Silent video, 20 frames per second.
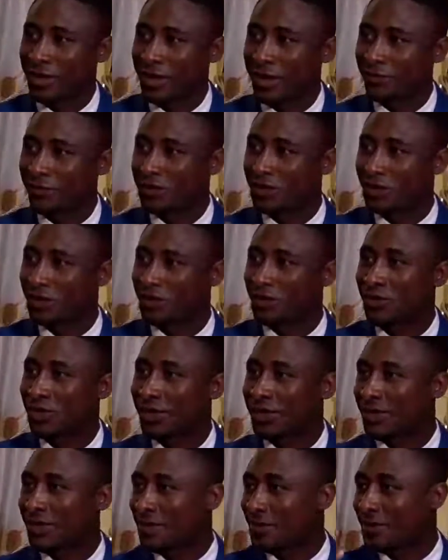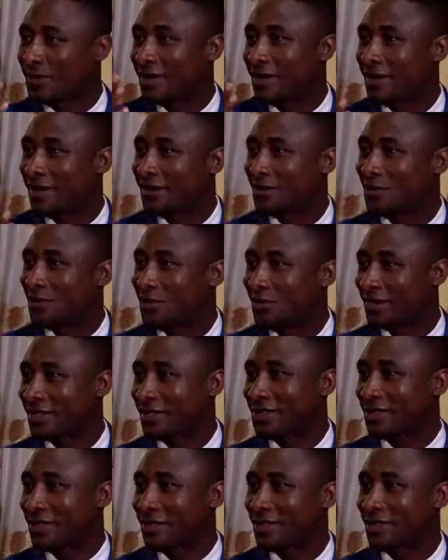have Cho Ayaba, who
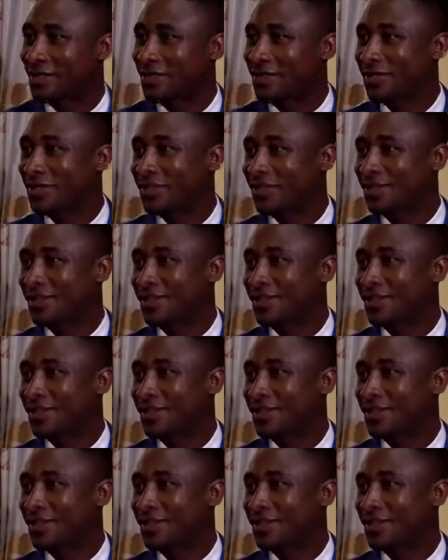has made himself